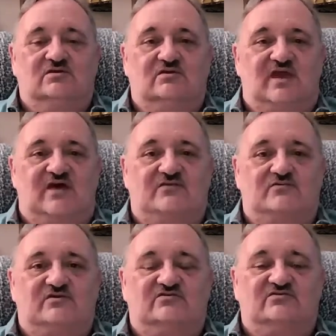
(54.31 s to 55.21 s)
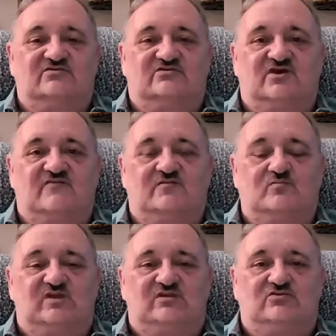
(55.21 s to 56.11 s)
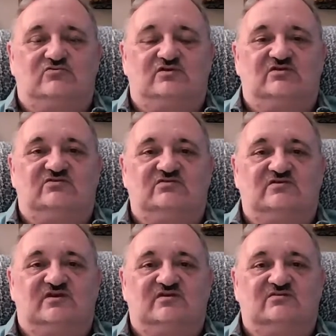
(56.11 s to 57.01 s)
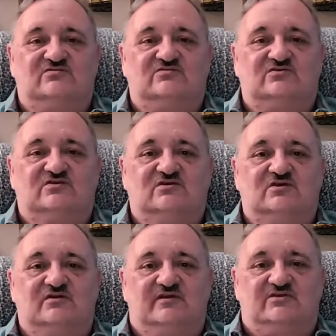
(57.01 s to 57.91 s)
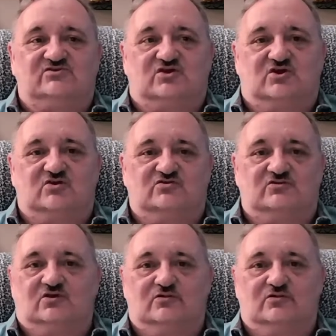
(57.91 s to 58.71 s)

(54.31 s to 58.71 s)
gatherings and stuff and meet and greets and things that charge,